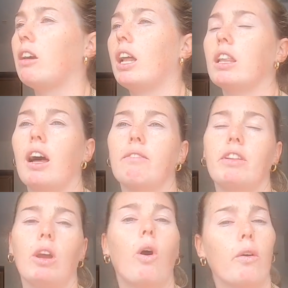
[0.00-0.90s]
I love
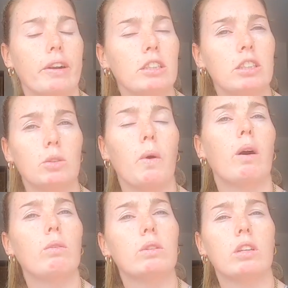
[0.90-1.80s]
the orange as
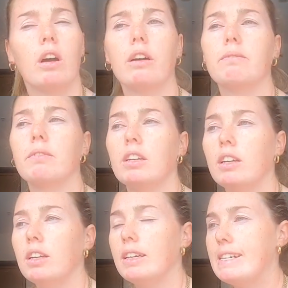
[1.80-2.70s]
well. So,
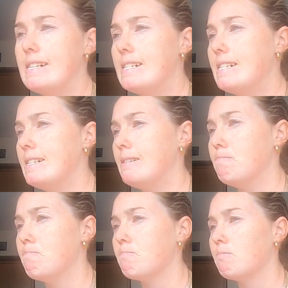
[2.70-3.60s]

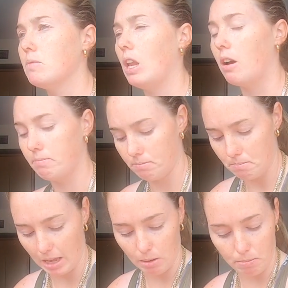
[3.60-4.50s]
you know,
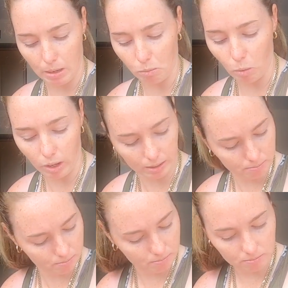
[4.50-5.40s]
me being white,
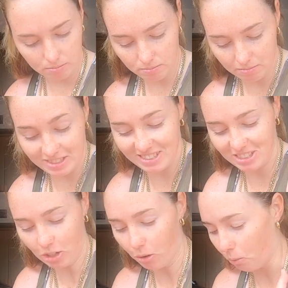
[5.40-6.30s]

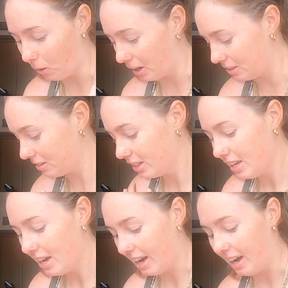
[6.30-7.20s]
so white,
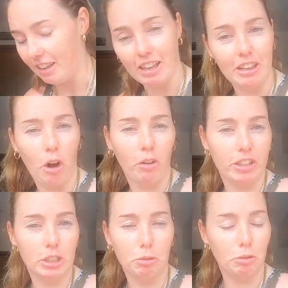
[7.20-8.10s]
I think the
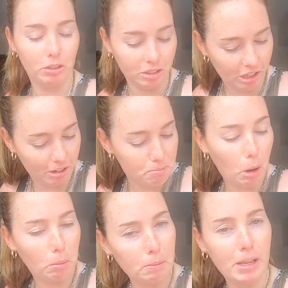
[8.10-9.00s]
orange would, you know,
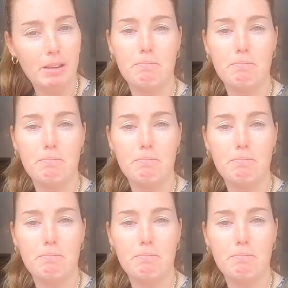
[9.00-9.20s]
pop on me.